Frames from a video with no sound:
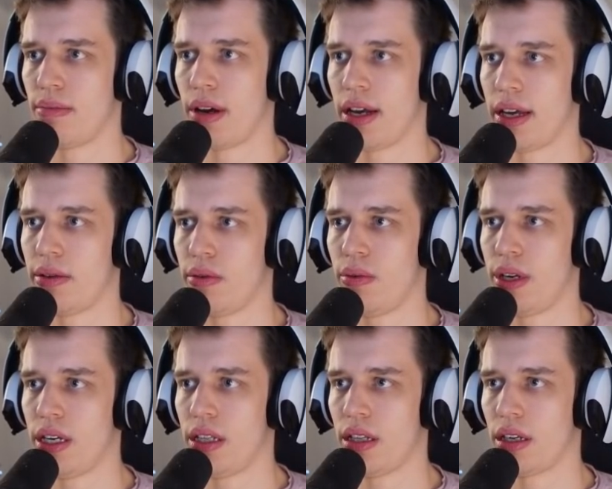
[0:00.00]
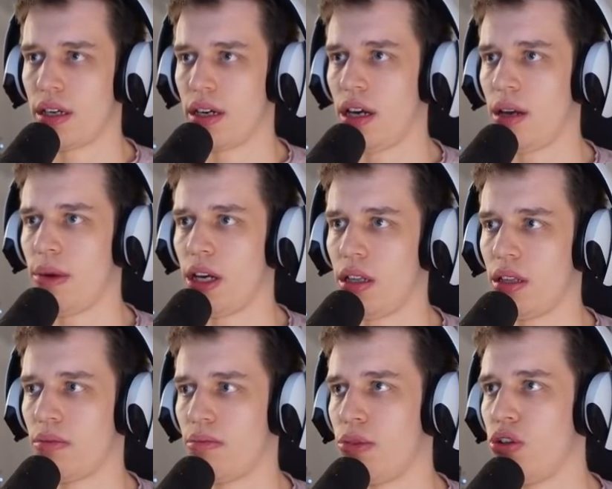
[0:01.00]
my win. Come on.
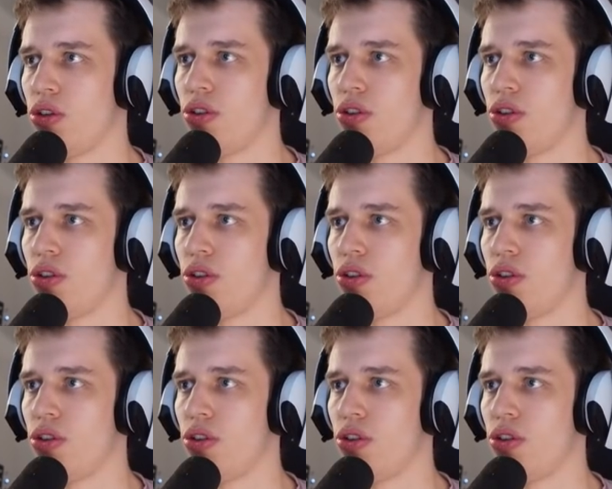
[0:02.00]
Did